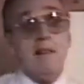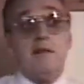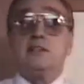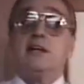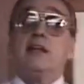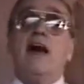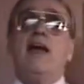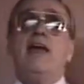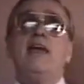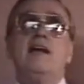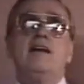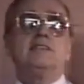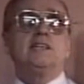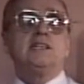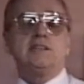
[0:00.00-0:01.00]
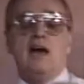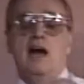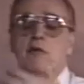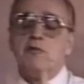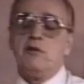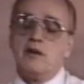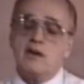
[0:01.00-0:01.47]
So now here's a
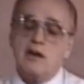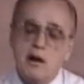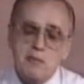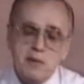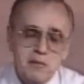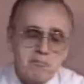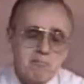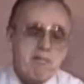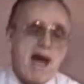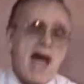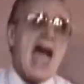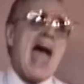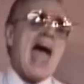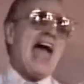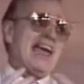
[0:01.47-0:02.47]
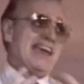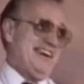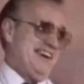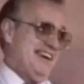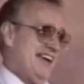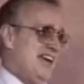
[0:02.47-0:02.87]
time where you're coming back